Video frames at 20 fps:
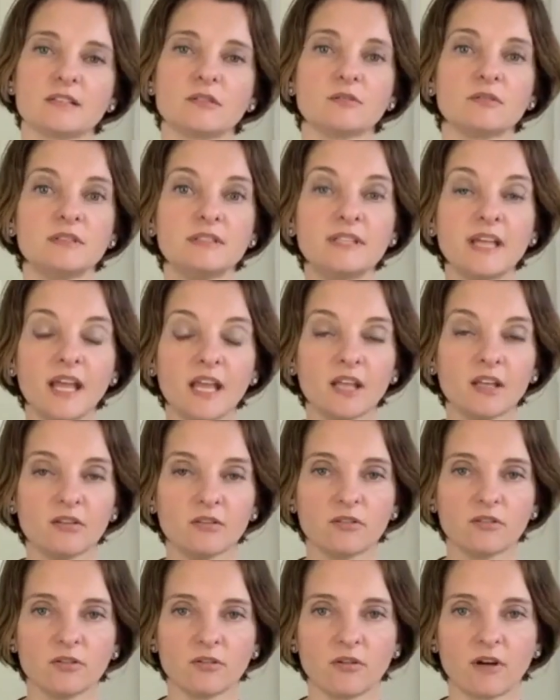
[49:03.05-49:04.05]
So thank
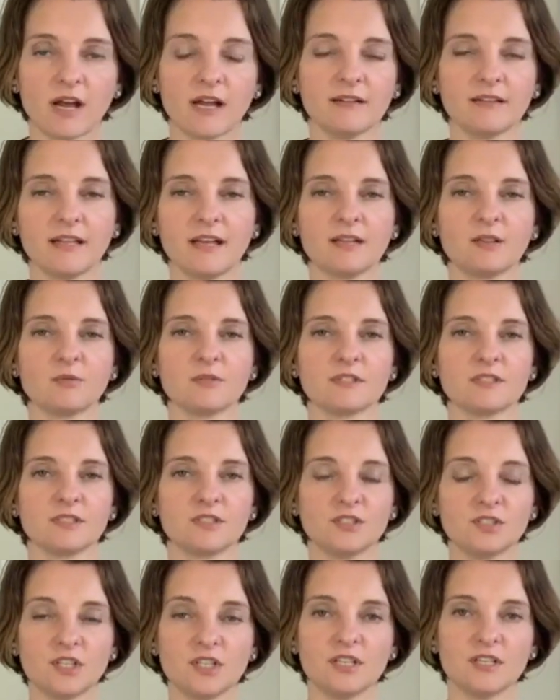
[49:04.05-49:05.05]
you, Johan. That was a
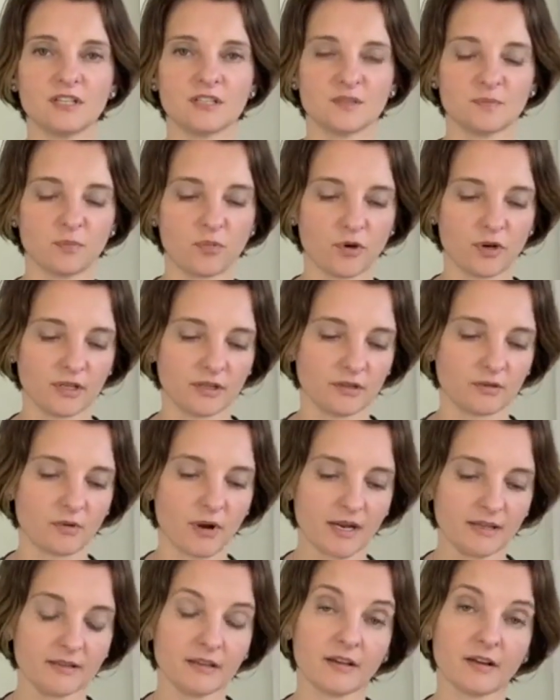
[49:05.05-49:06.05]
genius point
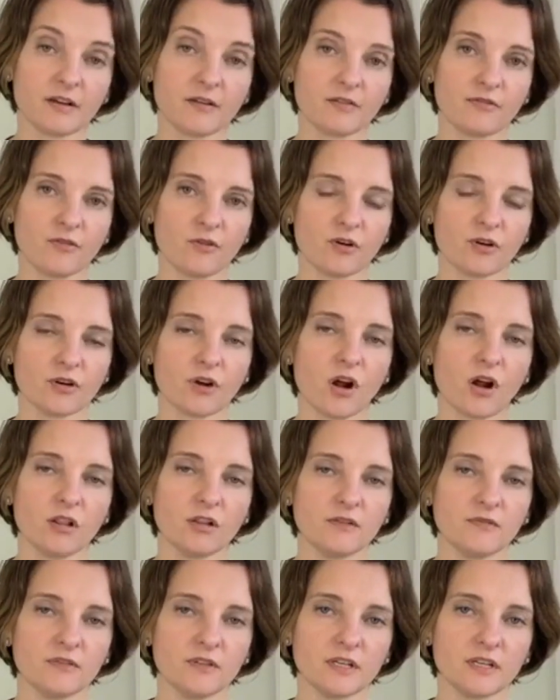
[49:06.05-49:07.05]
right there for all
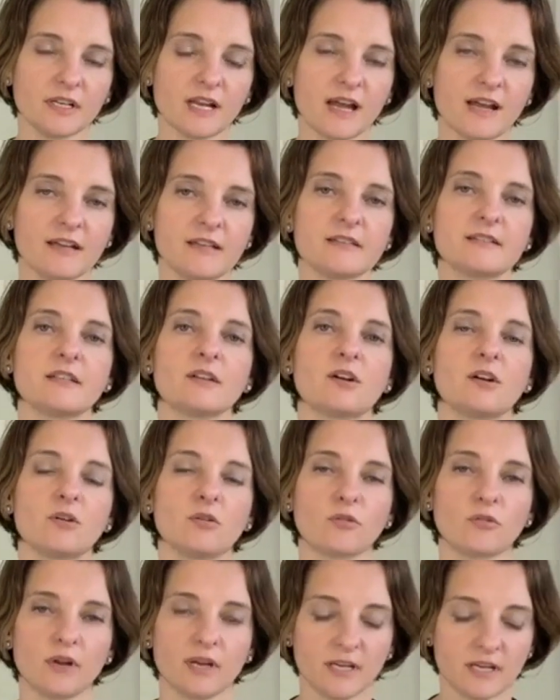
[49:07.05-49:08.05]
of the clients that are
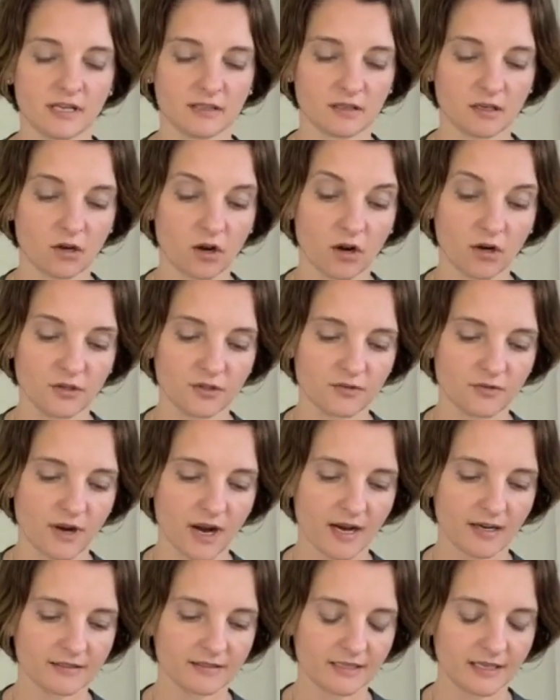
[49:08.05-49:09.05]
already under
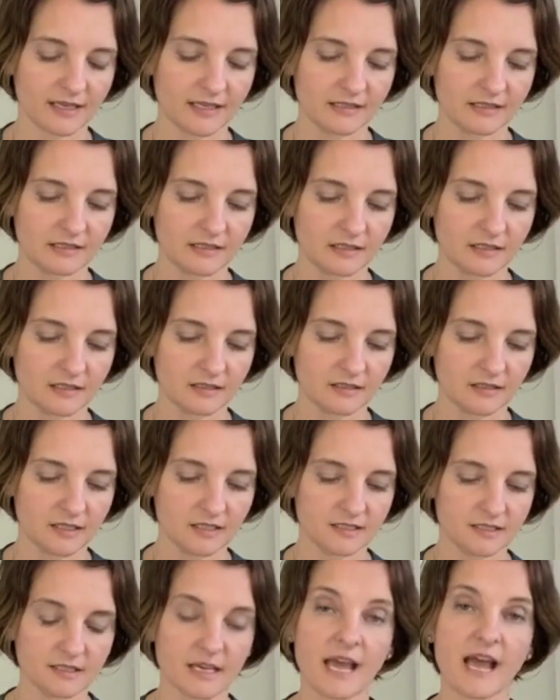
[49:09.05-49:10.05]
contract and
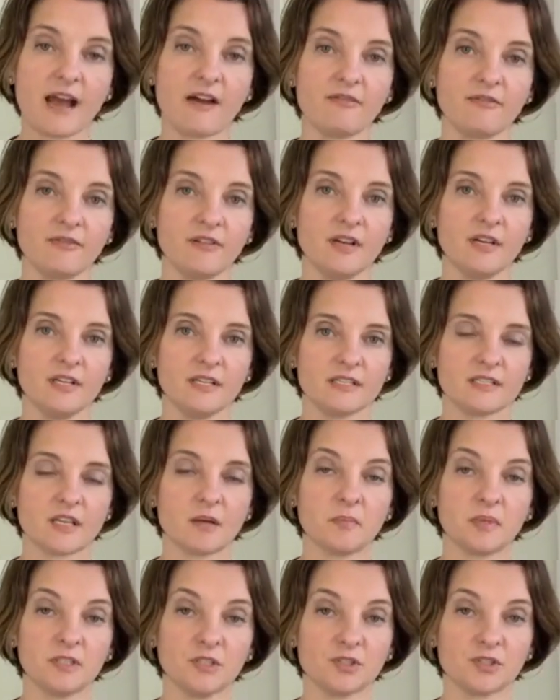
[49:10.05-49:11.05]
need to have
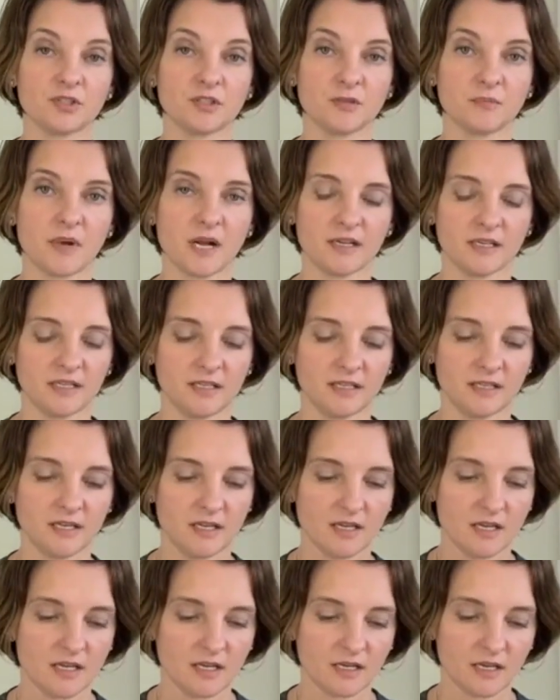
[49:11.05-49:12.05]
some additional money,
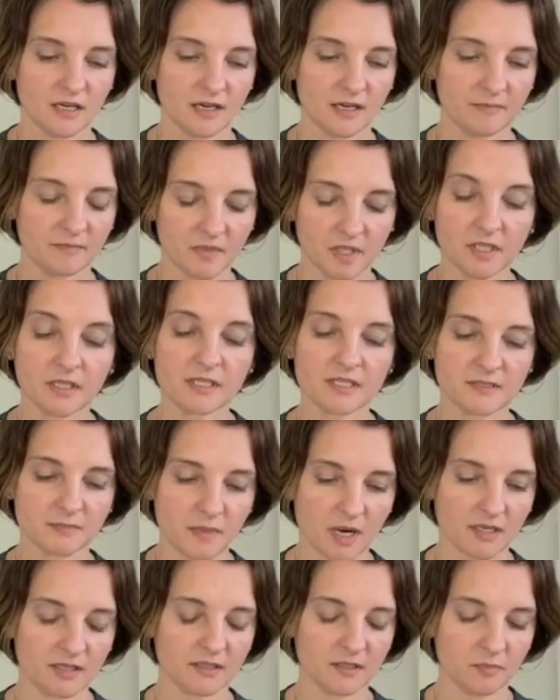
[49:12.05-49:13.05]
earnest
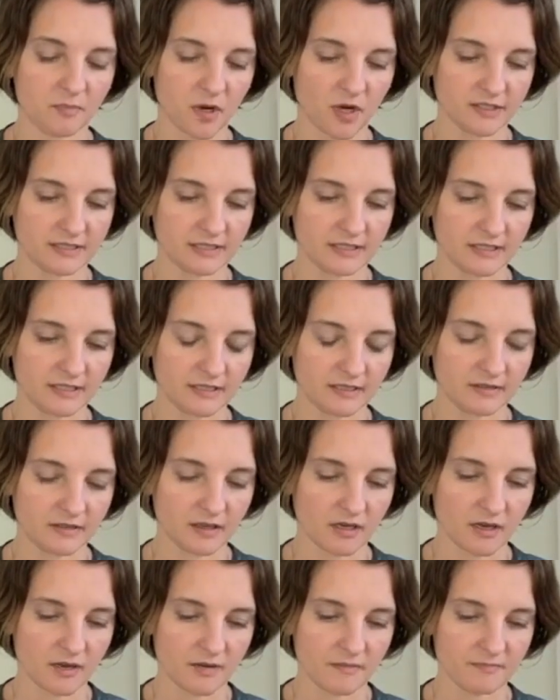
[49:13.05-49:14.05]
money deposited
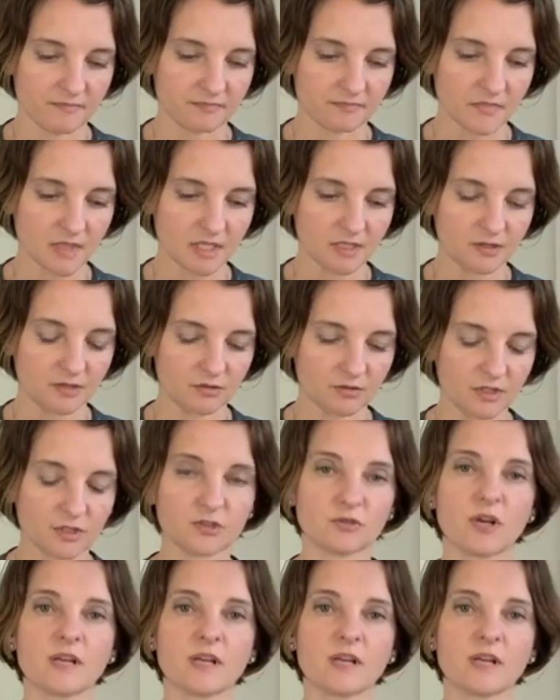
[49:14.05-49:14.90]
into the trust.